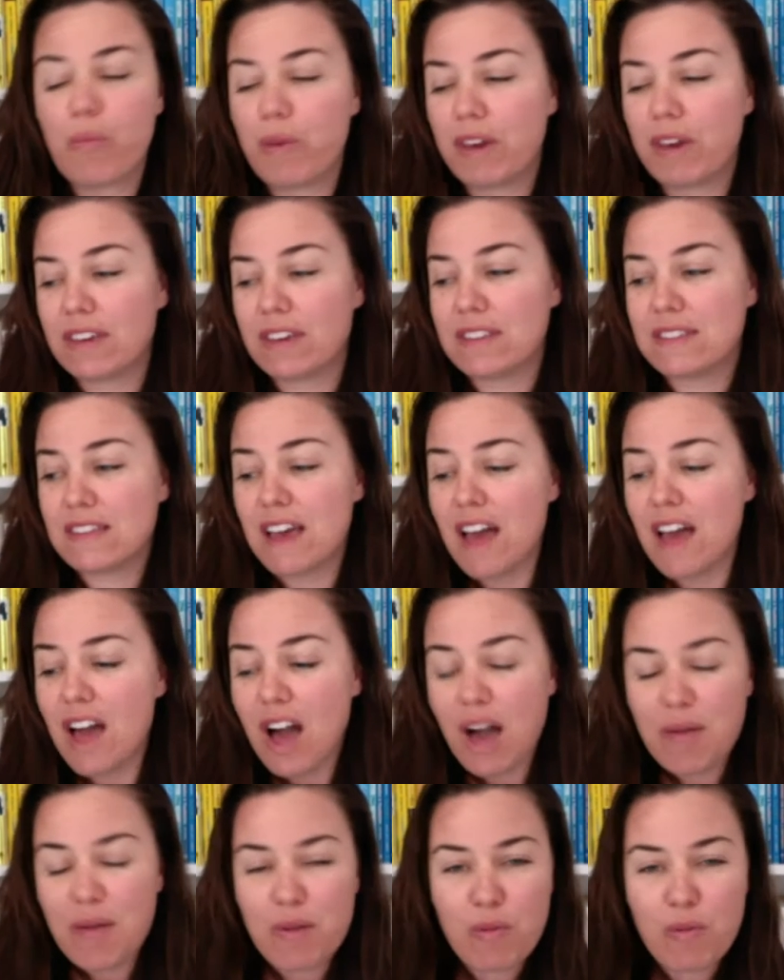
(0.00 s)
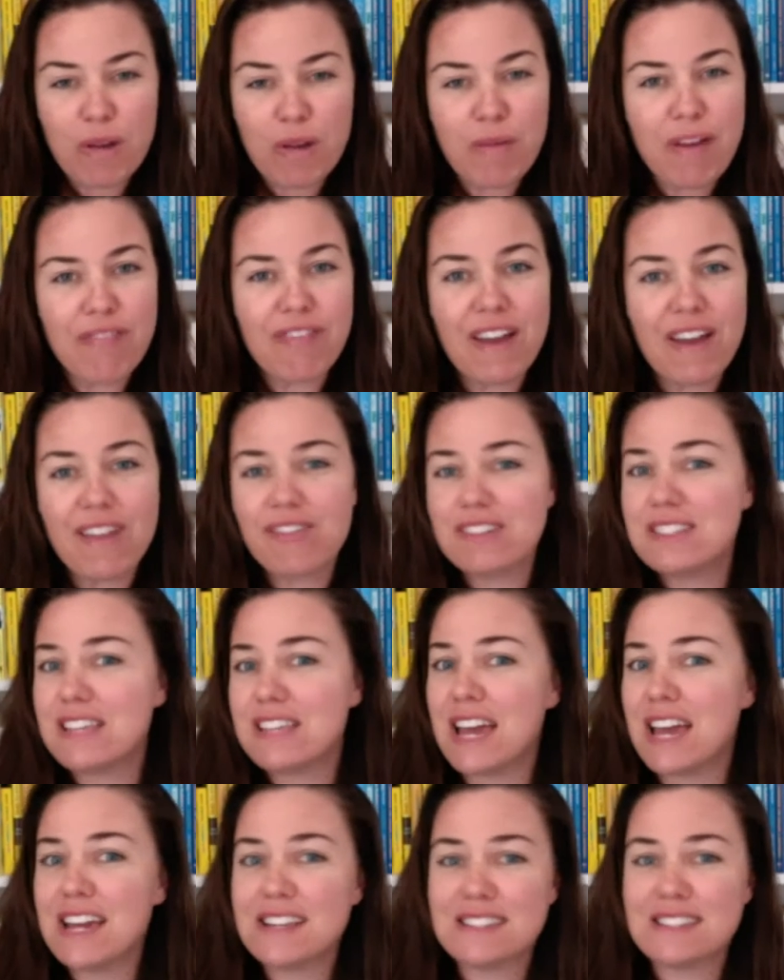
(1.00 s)
Because, I mean, one of my favorite
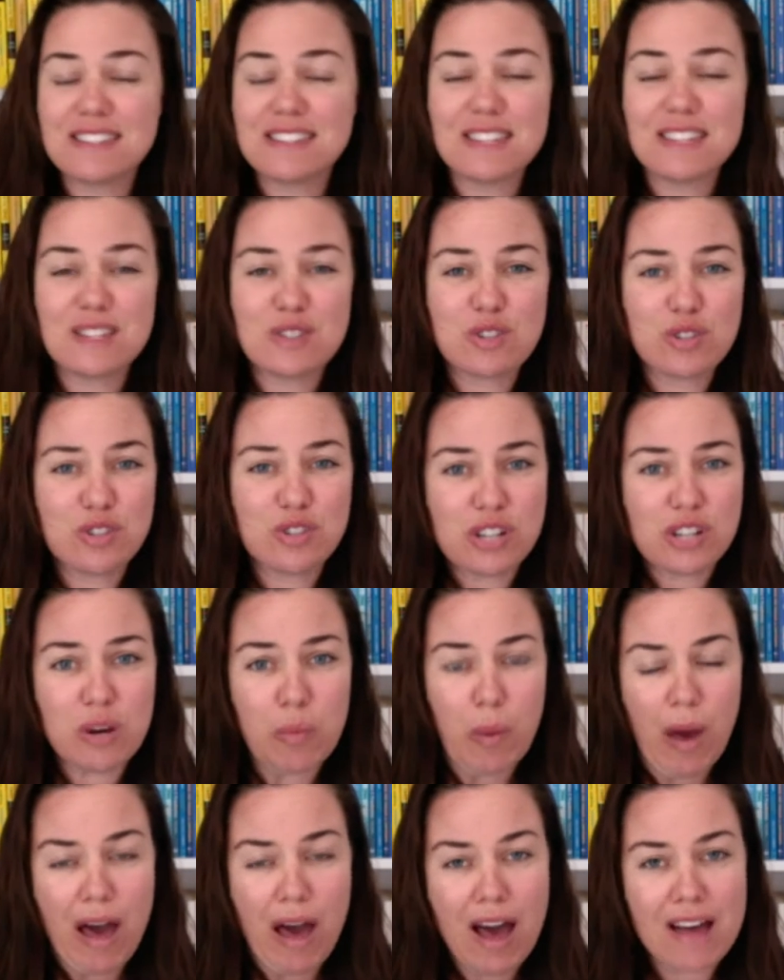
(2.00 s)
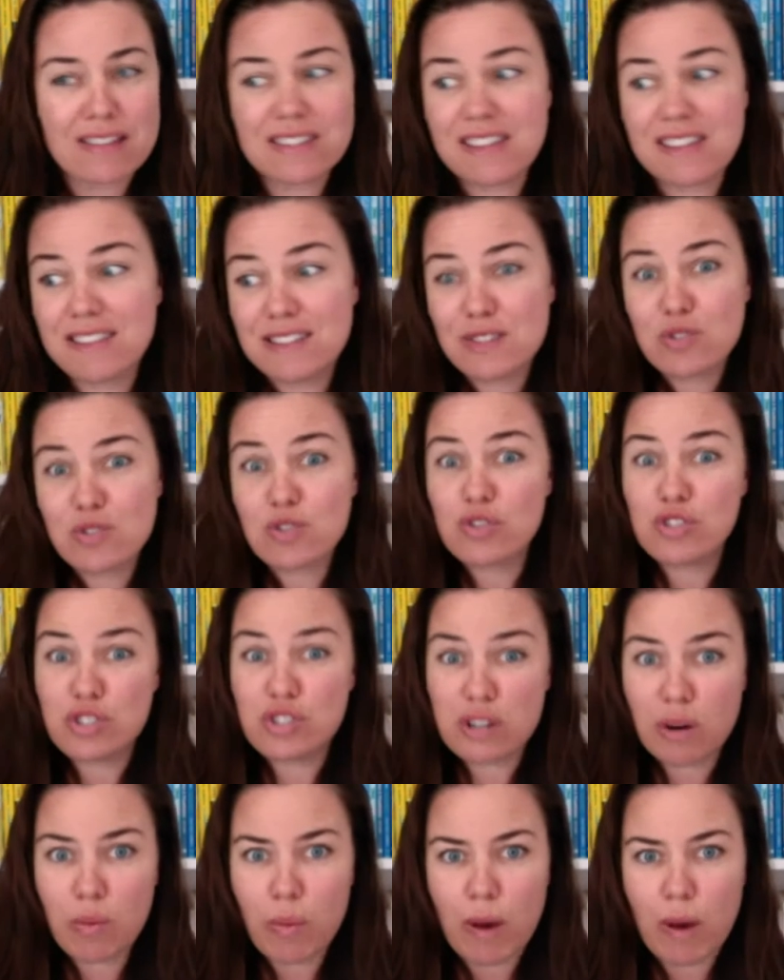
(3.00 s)
sayings is, this too shall pass, and this too
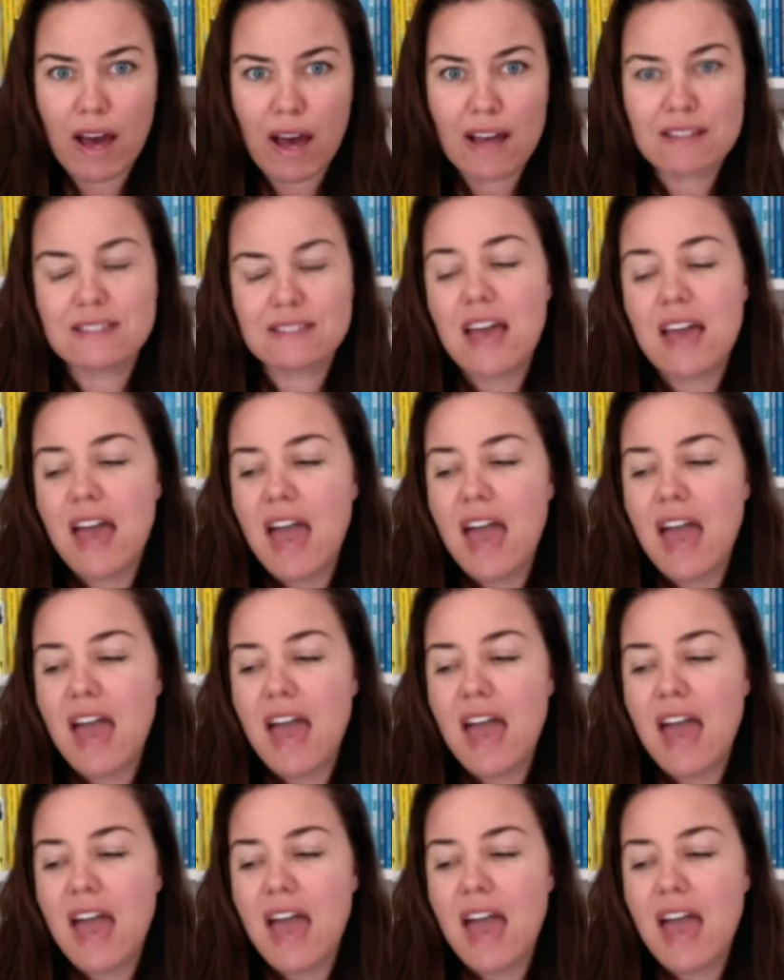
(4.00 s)
shall pass.